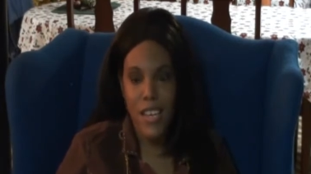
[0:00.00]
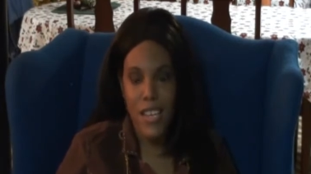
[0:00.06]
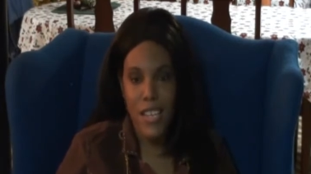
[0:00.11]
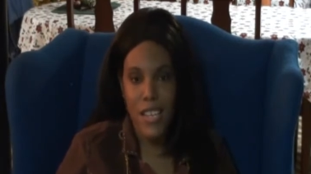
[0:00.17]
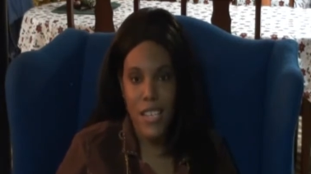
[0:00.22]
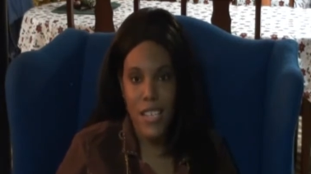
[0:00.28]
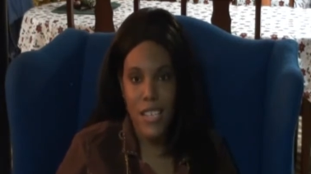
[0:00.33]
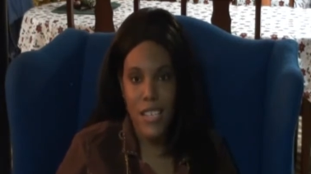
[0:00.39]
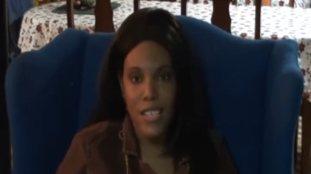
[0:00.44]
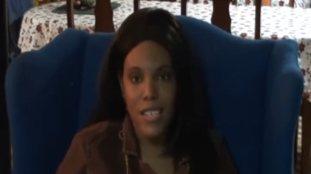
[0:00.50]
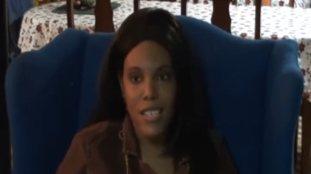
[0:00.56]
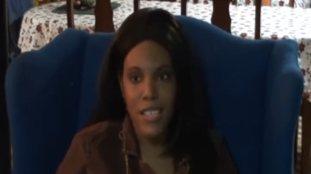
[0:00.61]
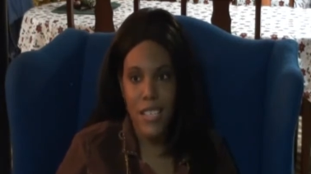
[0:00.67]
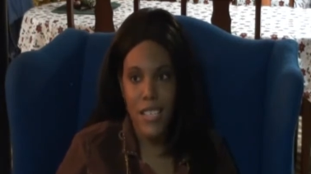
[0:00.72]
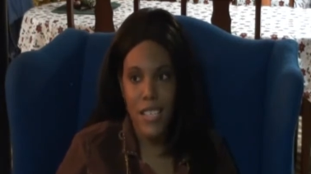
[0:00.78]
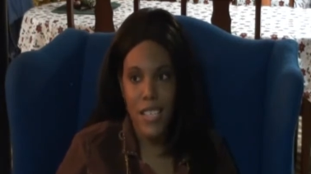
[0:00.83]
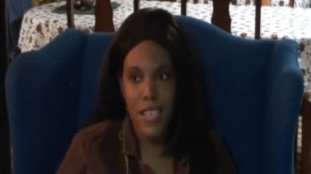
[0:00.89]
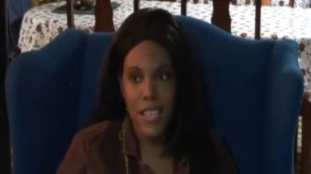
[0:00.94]

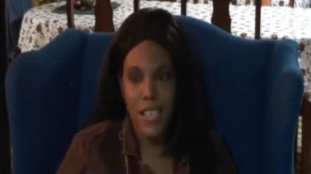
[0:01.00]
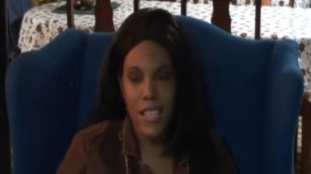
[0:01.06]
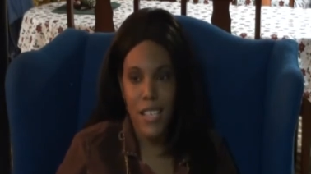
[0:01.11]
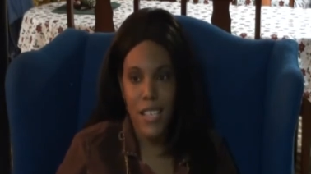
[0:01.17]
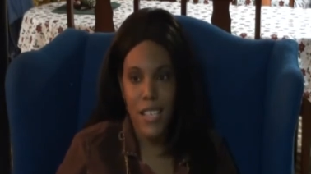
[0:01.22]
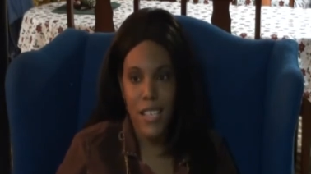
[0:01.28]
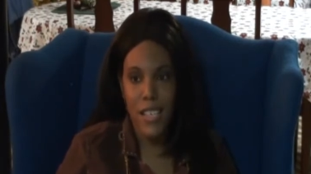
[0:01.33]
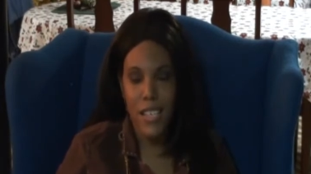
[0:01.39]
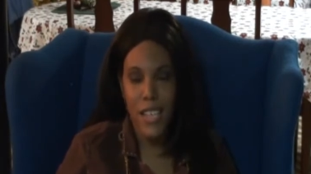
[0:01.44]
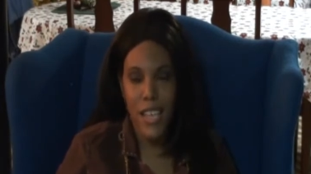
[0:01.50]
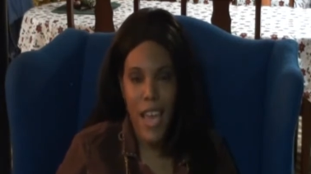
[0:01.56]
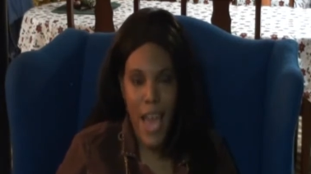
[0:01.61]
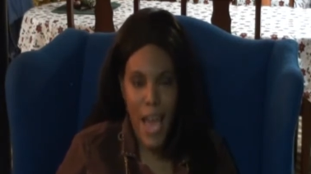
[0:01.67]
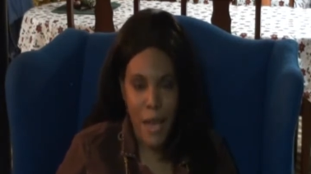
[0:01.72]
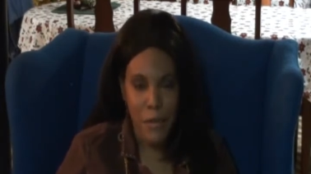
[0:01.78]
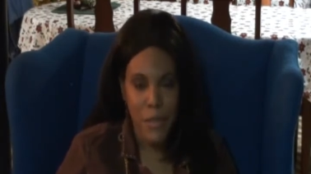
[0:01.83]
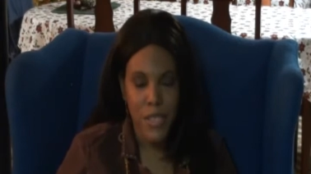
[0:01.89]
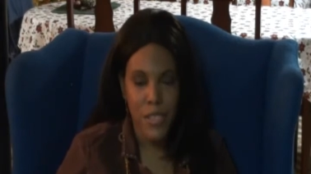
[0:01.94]
is the
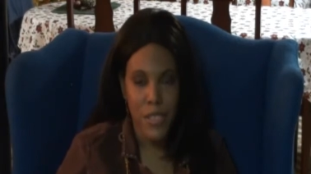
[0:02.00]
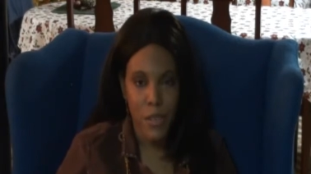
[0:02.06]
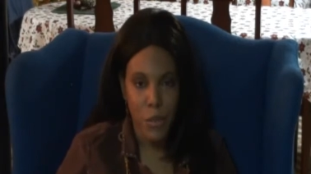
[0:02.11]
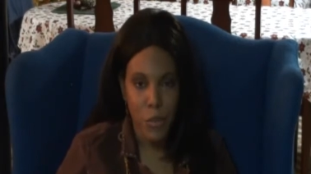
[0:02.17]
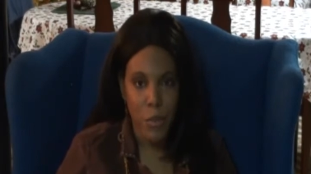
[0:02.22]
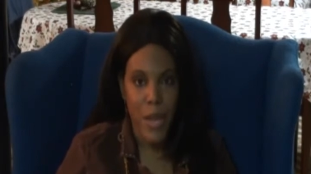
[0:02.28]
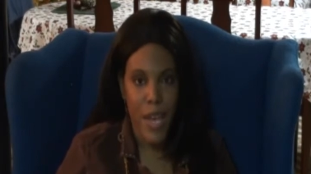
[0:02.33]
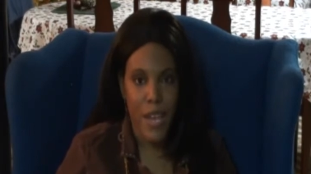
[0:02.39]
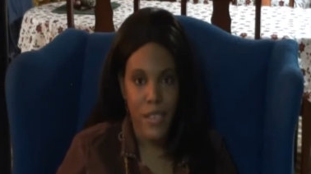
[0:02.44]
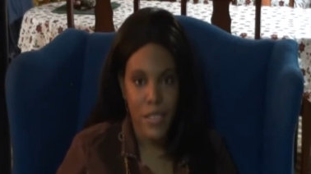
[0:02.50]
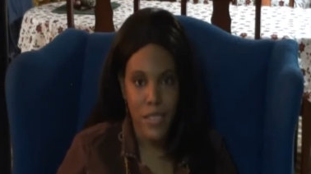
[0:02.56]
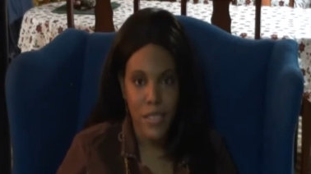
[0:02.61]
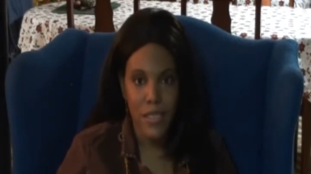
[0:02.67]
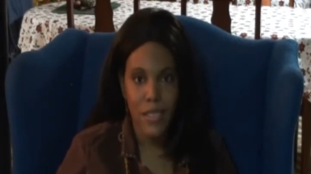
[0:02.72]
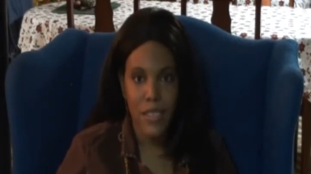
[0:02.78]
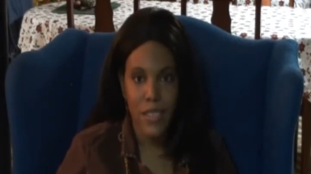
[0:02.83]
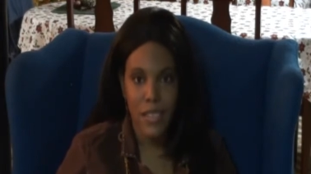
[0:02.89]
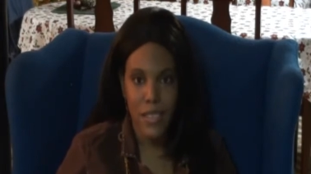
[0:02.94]
absolute
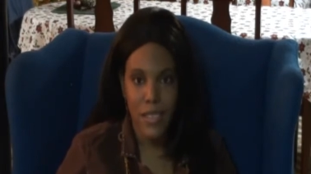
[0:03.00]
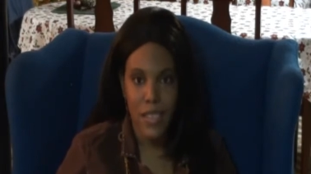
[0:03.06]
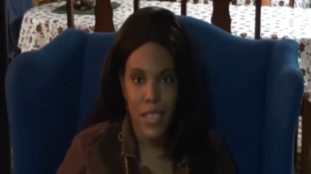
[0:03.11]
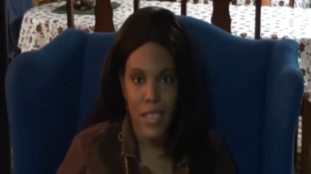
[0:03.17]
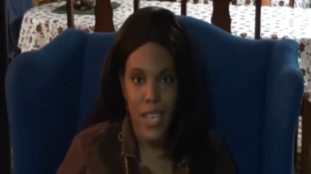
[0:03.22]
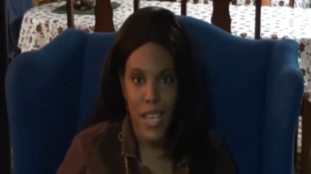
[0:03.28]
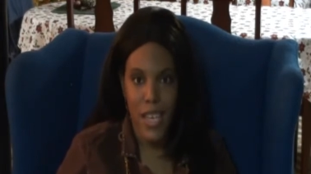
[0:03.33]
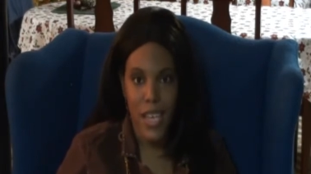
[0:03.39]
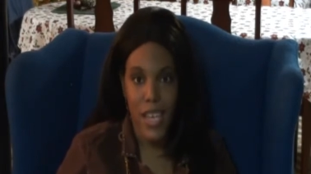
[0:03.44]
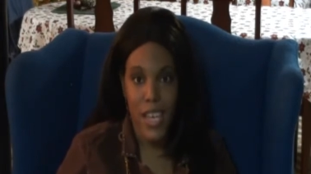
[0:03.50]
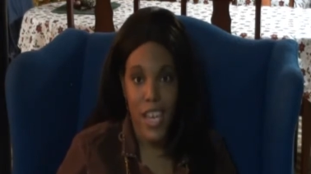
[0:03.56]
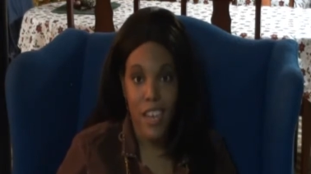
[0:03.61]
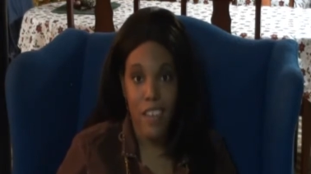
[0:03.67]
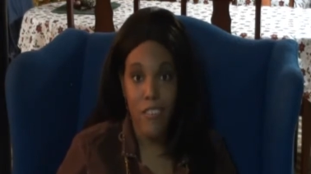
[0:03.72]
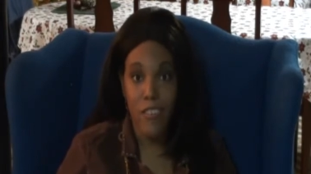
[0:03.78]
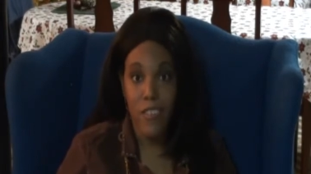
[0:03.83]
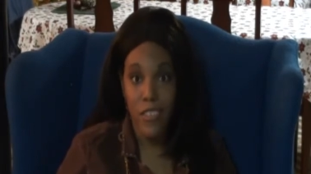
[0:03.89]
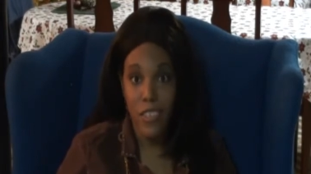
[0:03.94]
best that they can
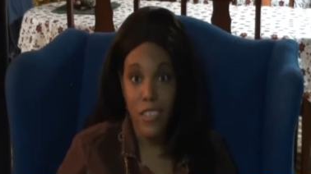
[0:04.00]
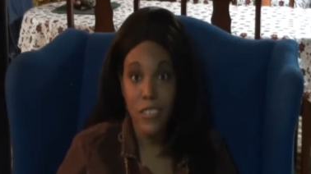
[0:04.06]
get.